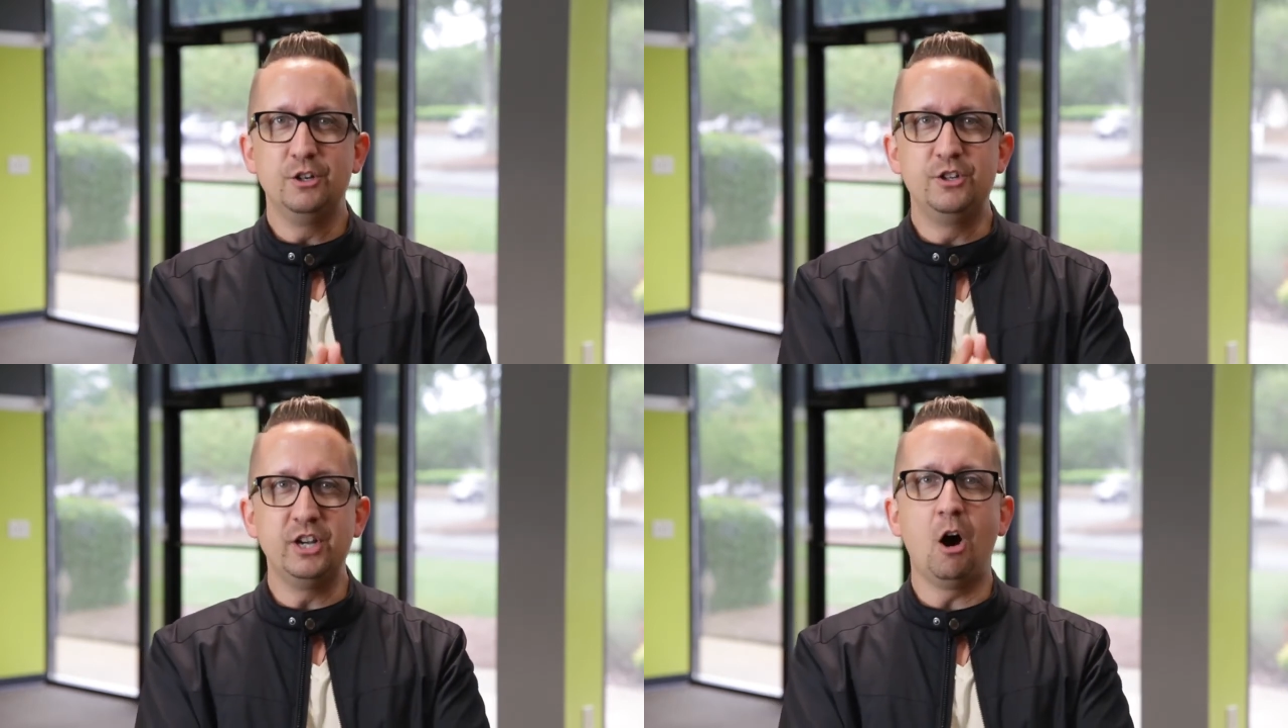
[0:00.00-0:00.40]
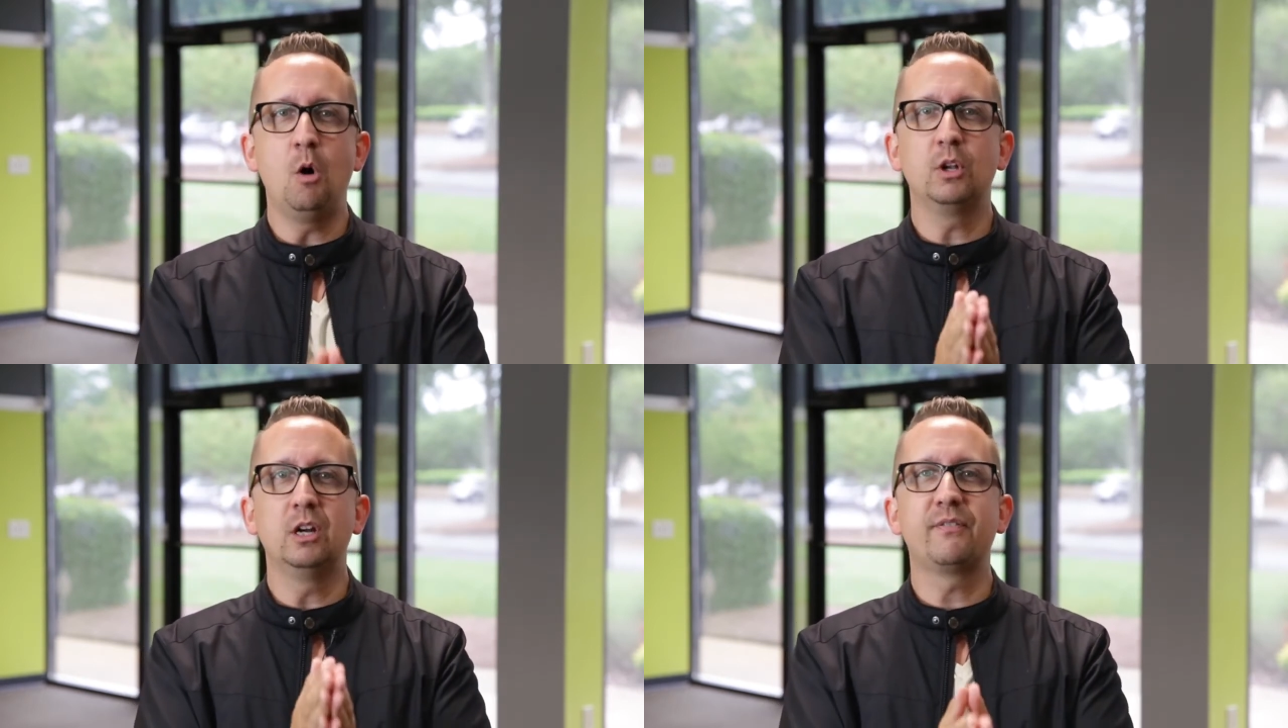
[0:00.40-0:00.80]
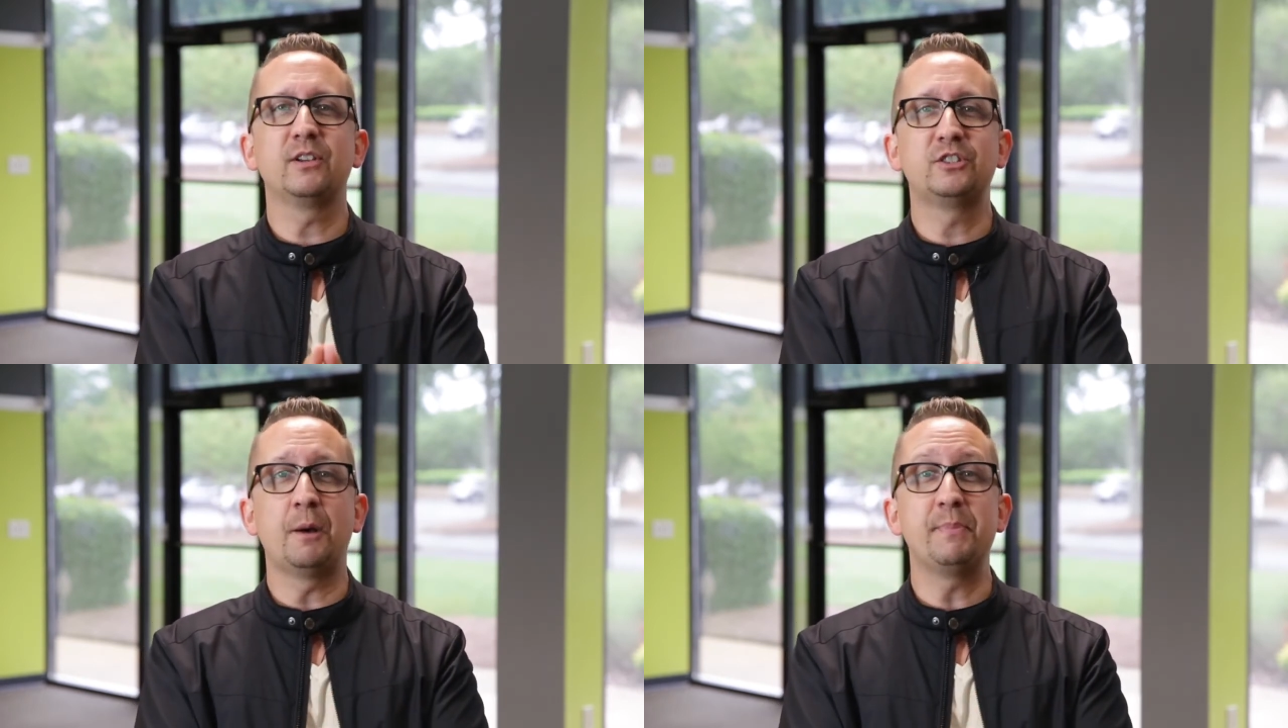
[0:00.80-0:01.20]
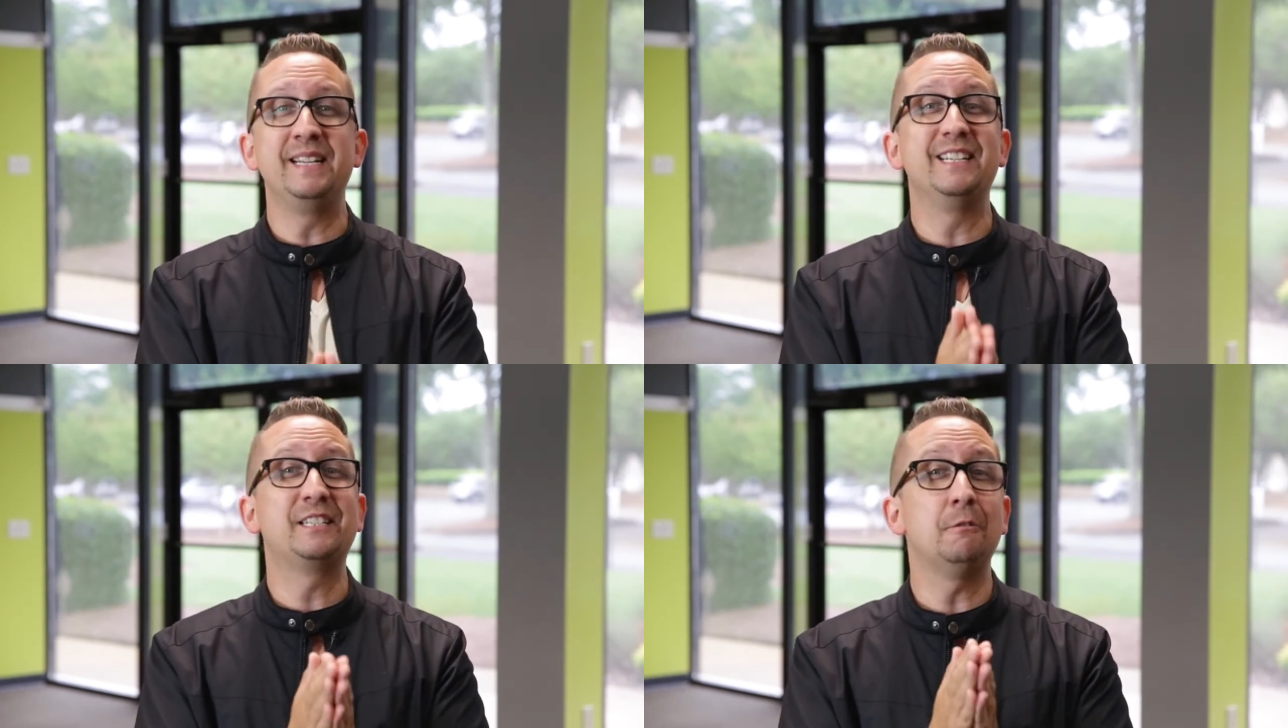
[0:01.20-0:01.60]
don't look for
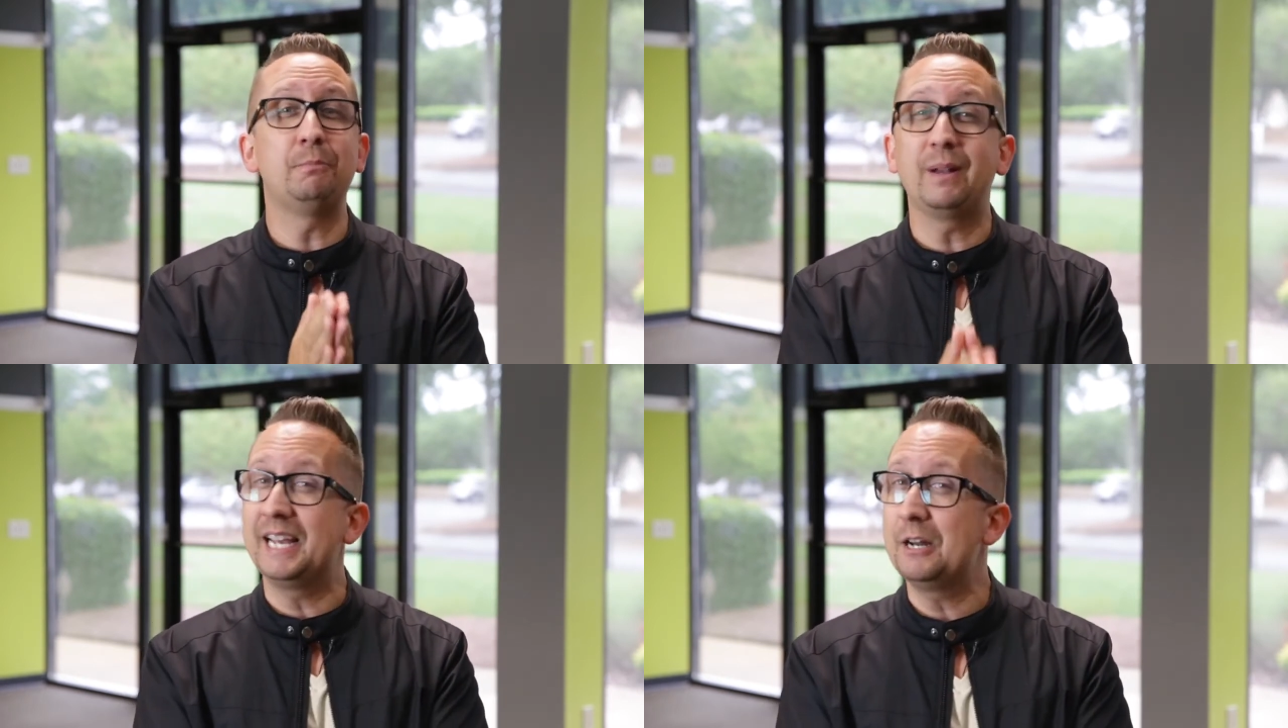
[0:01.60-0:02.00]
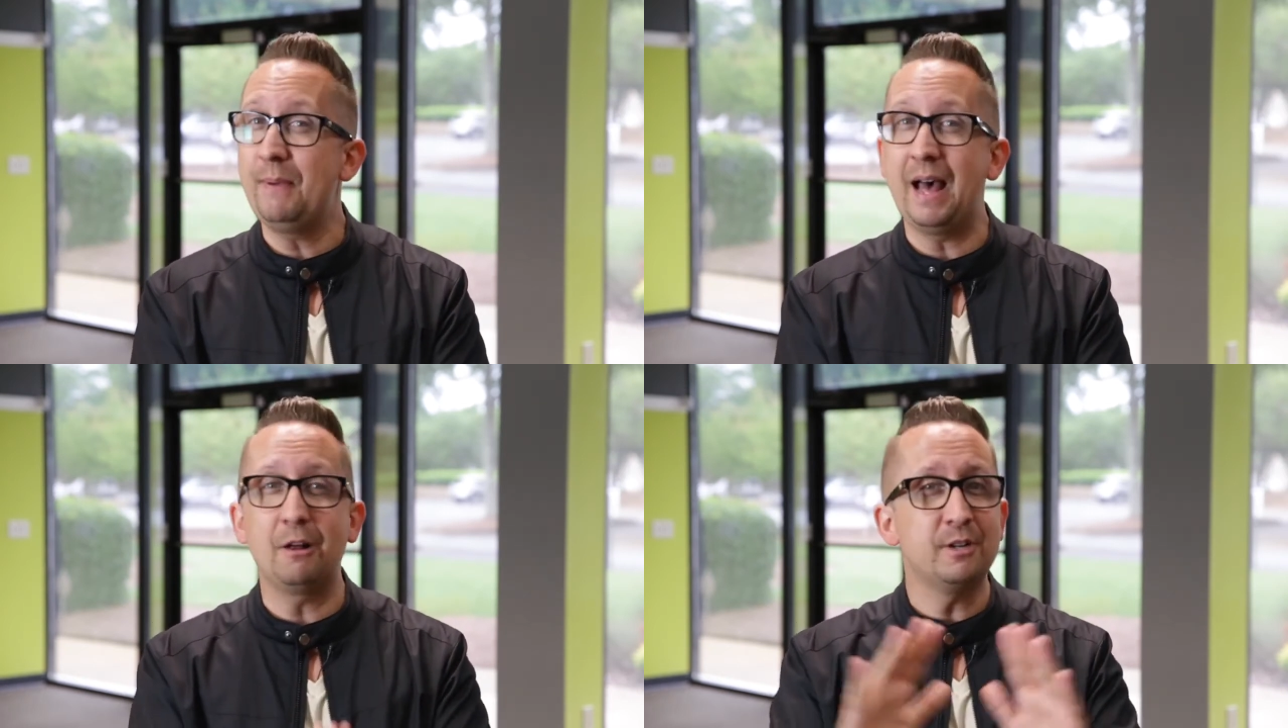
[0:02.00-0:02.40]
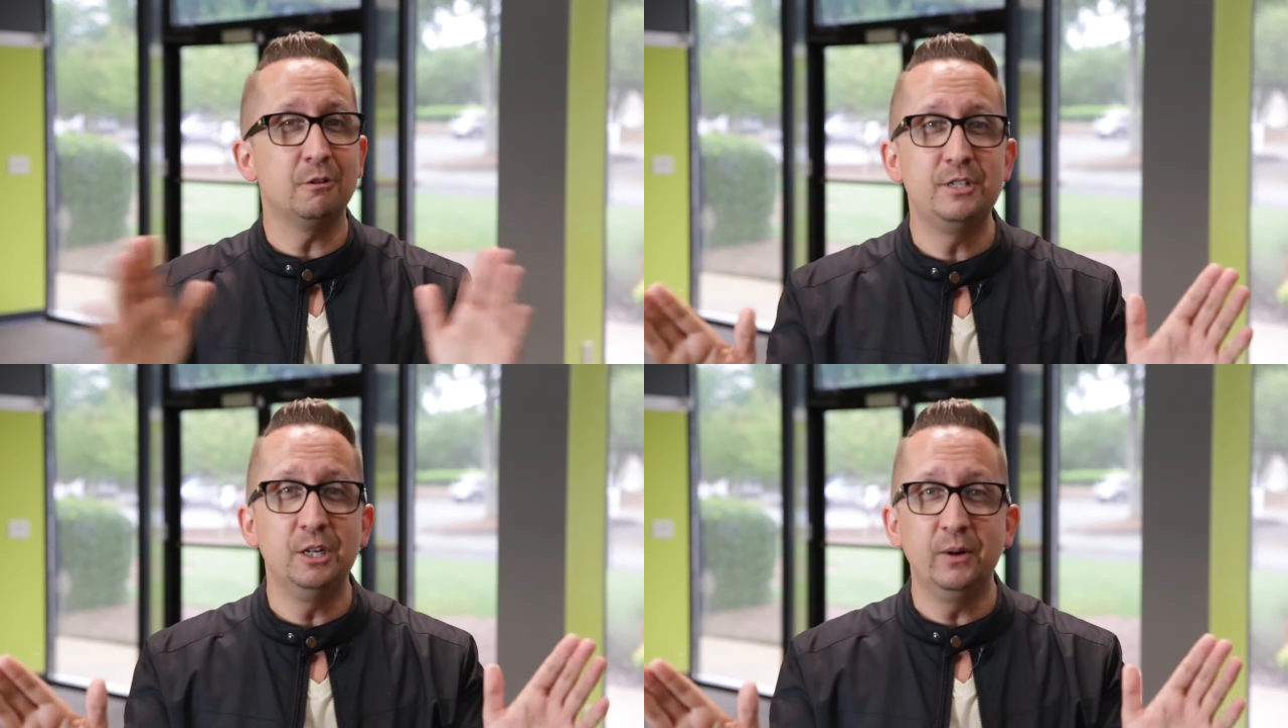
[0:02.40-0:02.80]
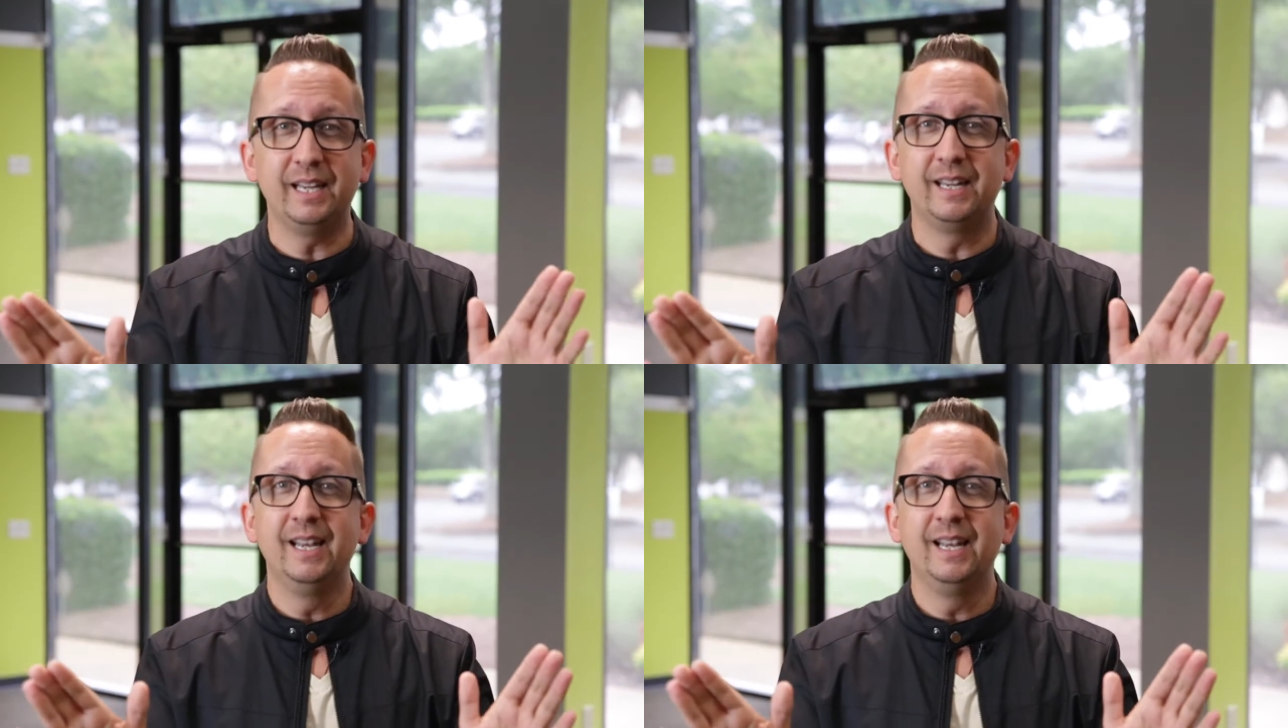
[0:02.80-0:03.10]
something to complain about. Don't do it.